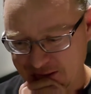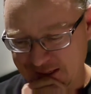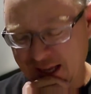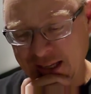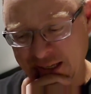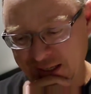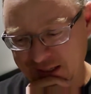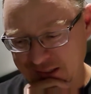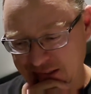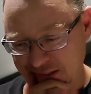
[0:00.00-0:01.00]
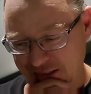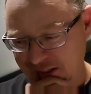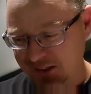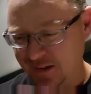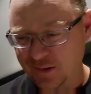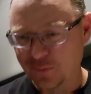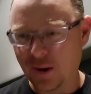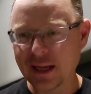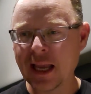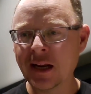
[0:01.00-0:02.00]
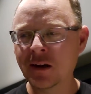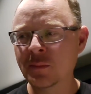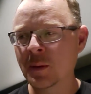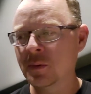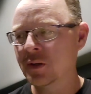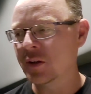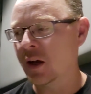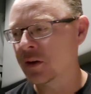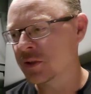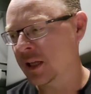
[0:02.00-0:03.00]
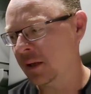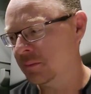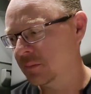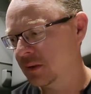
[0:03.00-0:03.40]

Dang it. Why can't I remember their daughter's name?